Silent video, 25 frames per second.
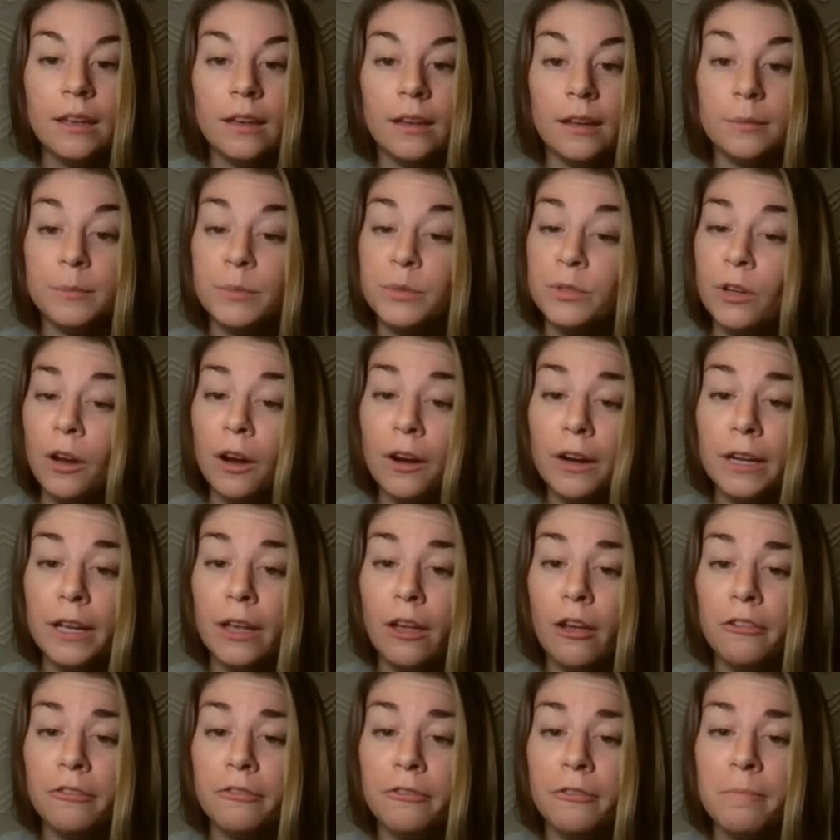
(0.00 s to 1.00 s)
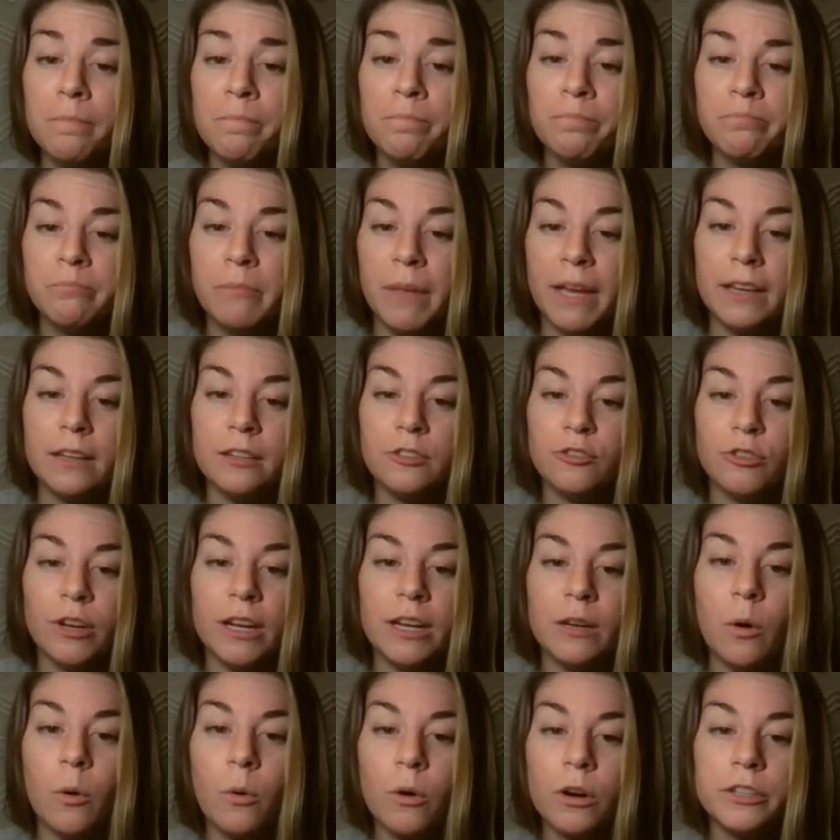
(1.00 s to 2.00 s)
"I'm sorry, Elf. I can
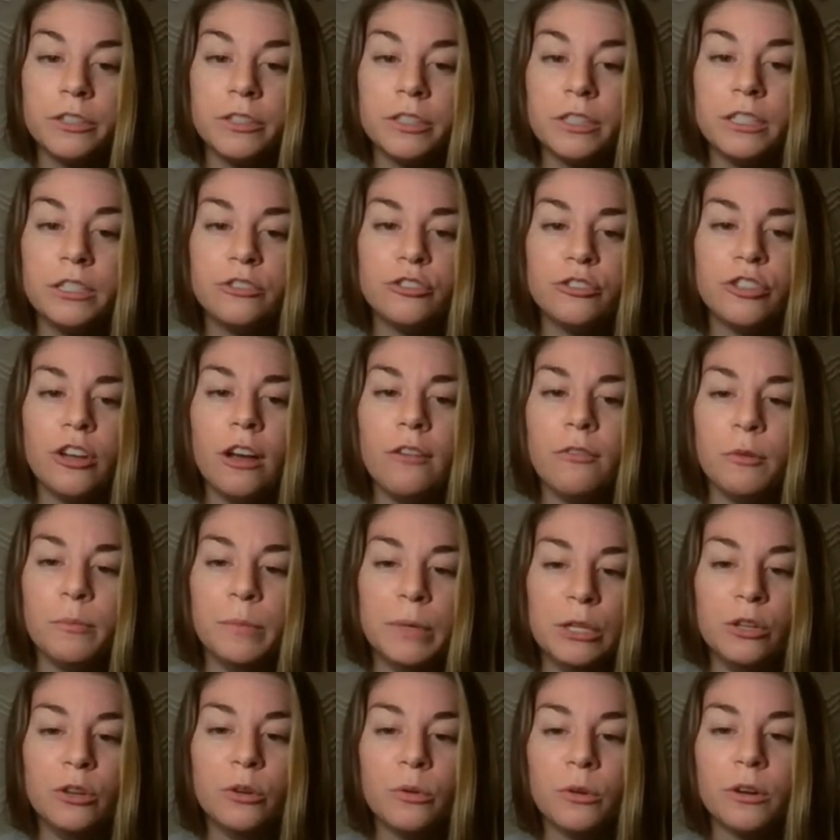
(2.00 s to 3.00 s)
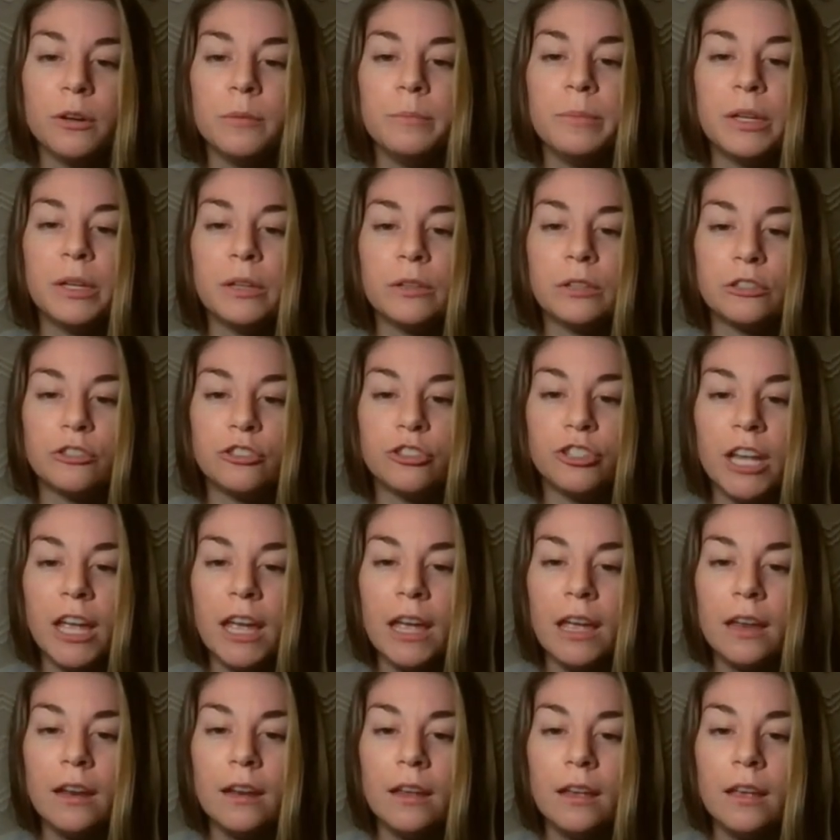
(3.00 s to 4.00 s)
train horses, shovel manure, build a
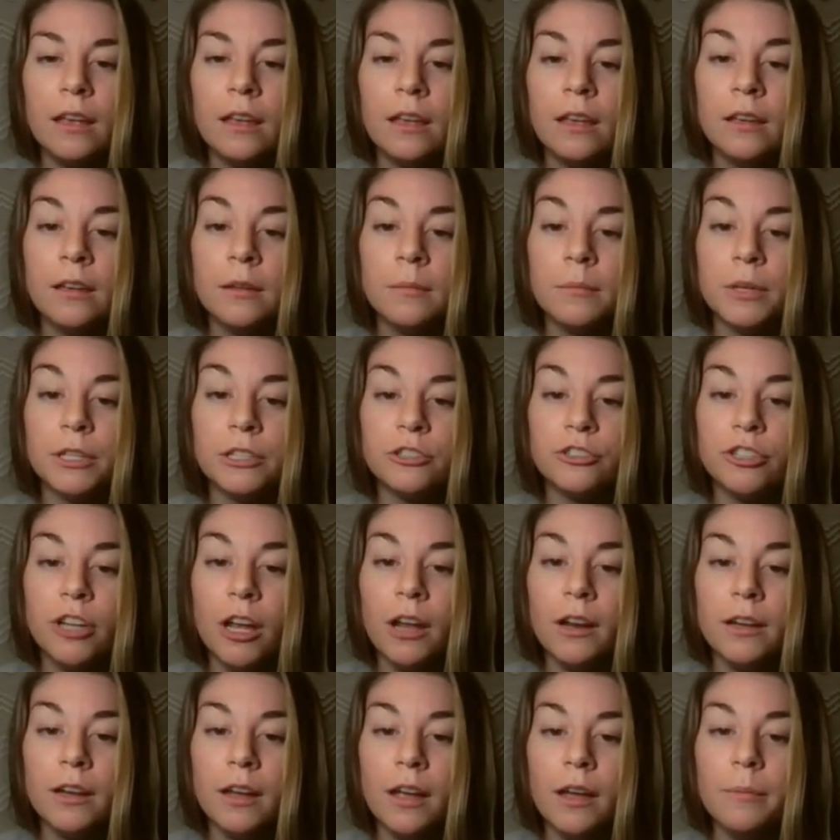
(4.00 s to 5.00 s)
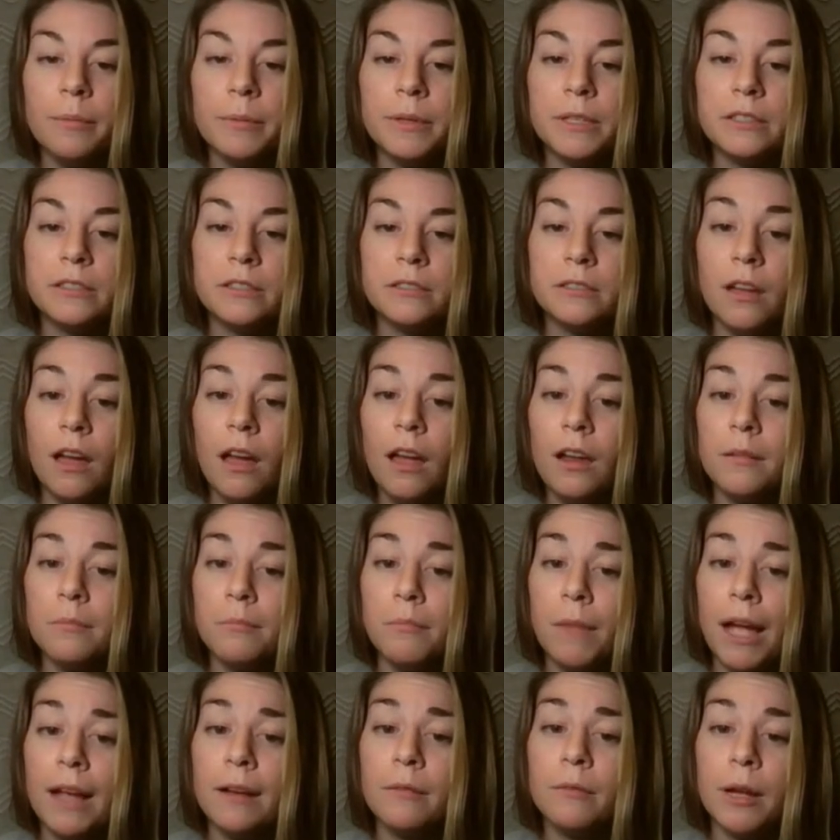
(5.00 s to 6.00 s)
shed, but shutting up is not in
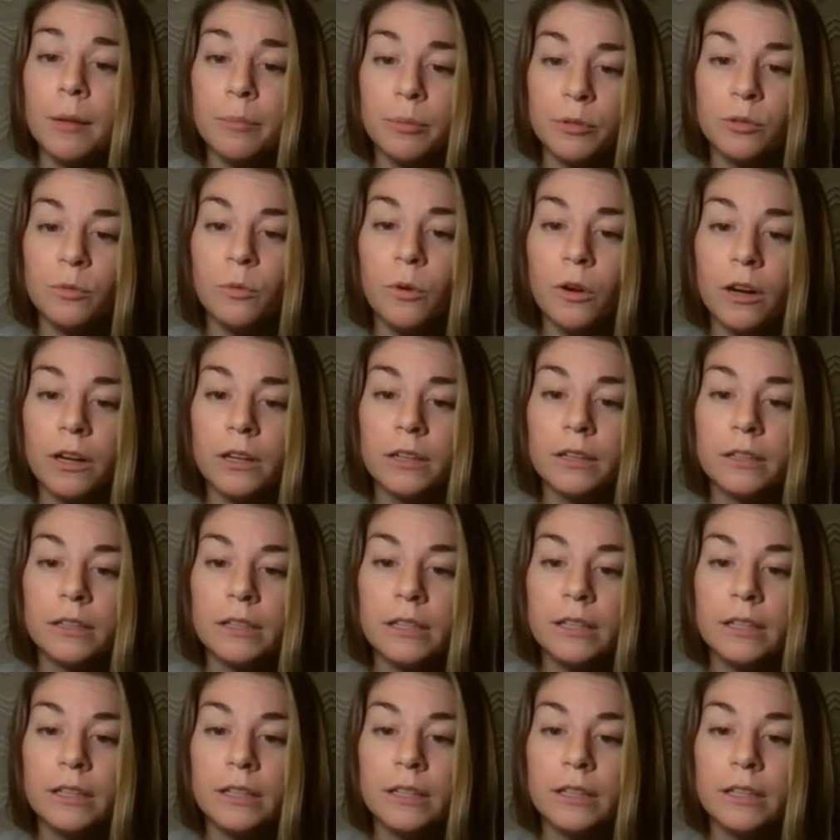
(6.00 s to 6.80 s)
my repertoire."